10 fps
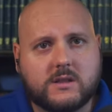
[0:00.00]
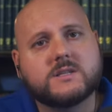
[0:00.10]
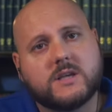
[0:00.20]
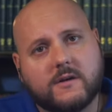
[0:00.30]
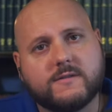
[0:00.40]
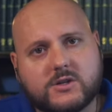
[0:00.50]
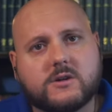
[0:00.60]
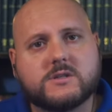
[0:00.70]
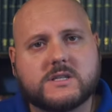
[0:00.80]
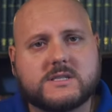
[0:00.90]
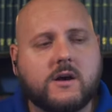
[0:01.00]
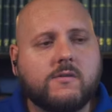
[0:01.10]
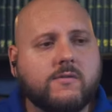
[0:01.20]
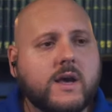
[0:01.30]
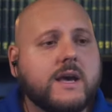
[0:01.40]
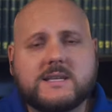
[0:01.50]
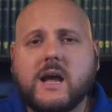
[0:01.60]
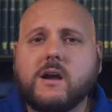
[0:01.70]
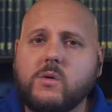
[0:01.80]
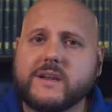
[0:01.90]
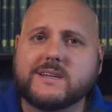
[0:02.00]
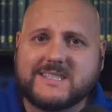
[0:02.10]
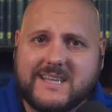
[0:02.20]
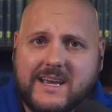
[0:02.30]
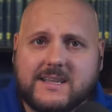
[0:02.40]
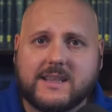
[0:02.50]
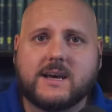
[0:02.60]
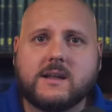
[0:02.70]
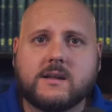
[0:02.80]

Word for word: thus of the church itself, he's not going to say that.